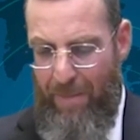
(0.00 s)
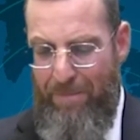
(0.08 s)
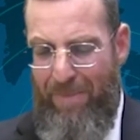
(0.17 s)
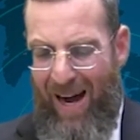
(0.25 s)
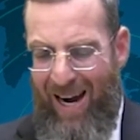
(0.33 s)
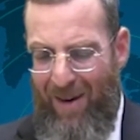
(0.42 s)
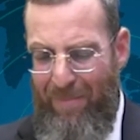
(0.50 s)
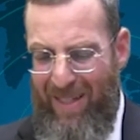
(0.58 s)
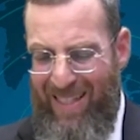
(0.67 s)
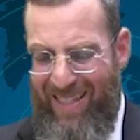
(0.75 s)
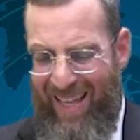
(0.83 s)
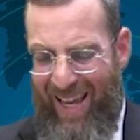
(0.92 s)
bar
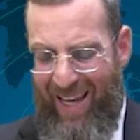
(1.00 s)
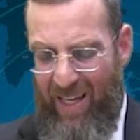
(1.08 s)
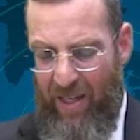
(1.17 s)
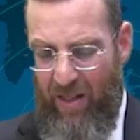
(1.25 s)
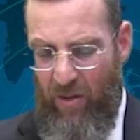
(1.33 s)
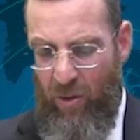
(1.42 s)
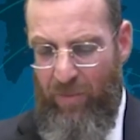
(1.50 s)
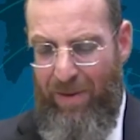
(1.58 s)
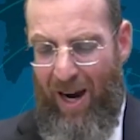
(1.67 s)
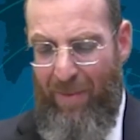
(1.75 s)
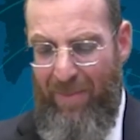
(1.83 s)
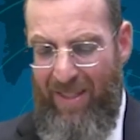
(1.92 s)
mindain,
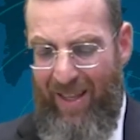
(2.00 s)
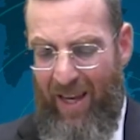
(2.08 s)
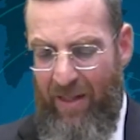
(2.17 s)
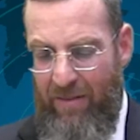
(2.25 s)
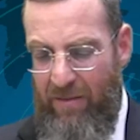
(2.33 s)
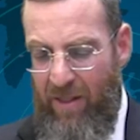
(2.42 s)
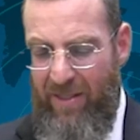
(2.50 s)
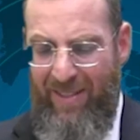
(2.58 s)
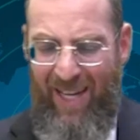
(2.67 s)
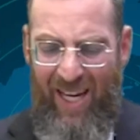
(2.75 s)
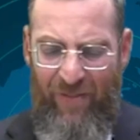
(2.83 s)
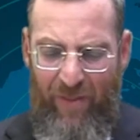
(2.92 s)
ubar mindain,
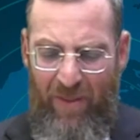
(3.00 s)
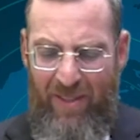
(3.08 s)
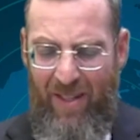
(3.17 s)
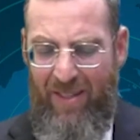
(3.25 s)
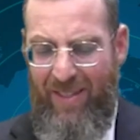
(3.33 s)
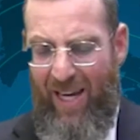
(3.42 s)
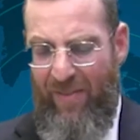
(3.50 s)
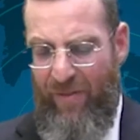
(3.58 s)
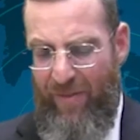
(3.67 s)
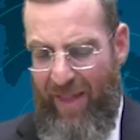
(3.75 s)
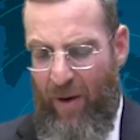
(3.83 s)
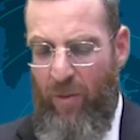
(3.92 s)
aside from this and aside
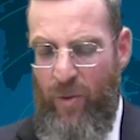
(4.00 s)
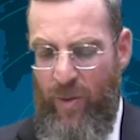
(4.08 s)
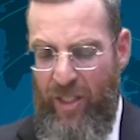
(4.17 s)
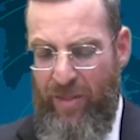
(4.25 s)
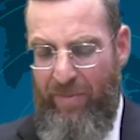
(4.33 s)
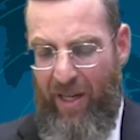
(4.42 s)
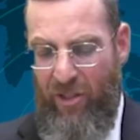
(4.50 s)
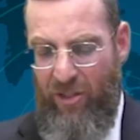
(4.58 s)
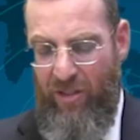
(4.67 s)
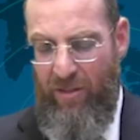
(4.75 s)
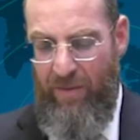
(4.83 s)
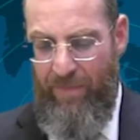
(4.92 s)
from that which we just
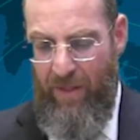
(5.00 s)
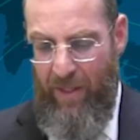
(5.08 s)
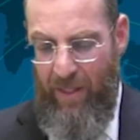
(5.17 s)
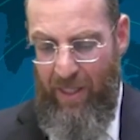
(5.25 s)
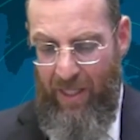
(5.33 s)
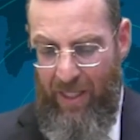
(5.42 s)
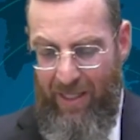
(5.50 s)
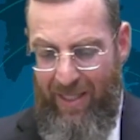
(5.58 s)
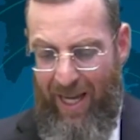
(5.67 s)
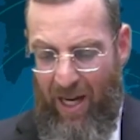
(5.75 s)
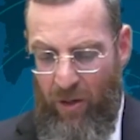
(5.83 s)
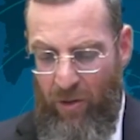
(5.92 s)
mentioned, the
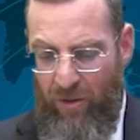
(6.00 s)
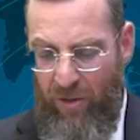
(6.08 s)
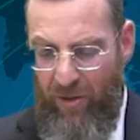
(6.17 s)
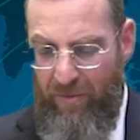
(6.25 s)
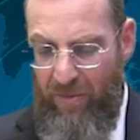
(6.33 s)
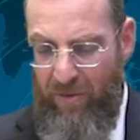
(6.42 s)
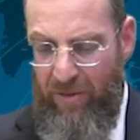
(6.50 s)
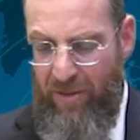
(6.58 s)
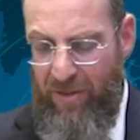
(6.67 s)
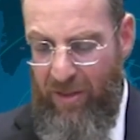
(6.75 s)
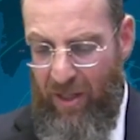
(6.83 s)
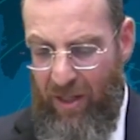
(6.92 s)
ahut
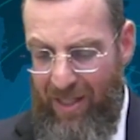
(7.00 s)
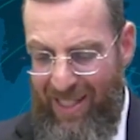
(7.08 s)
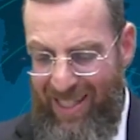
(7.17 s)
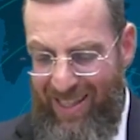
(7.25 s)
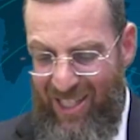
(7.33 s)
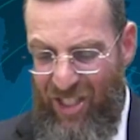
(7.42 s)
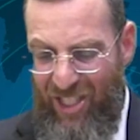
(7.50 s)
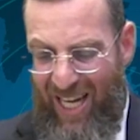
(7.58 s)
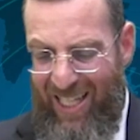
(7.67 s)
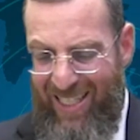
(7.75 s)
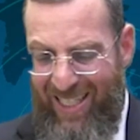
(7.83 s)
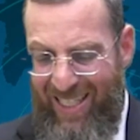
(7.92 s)
the
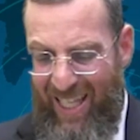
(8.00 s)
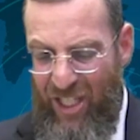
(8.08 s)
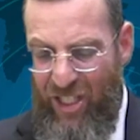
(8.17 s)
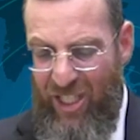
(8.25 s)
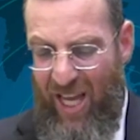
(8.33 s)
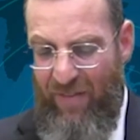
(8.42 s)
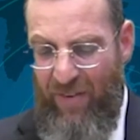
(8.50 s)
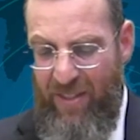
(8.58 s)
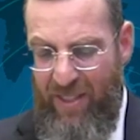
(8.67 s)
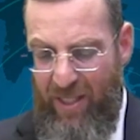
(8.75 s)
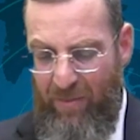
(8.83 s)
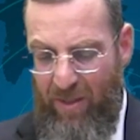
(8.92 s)
shalki le sheva
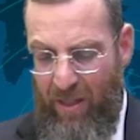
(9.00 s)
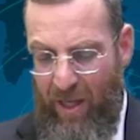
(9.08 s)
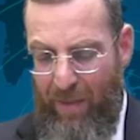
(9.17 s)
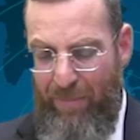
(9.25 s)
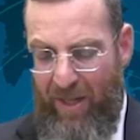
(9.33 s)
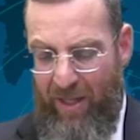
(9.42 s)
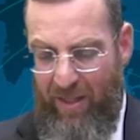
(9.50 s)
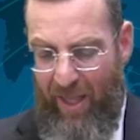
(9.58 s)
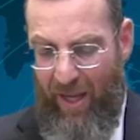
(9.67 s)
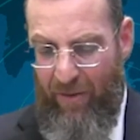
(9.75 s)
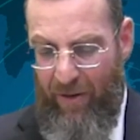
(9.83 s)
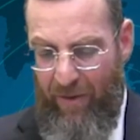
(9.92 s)
zimnin
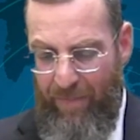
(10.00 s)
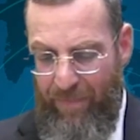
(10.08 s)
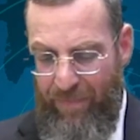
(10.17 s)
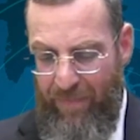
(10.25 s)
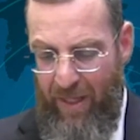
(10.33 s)
b'kedero,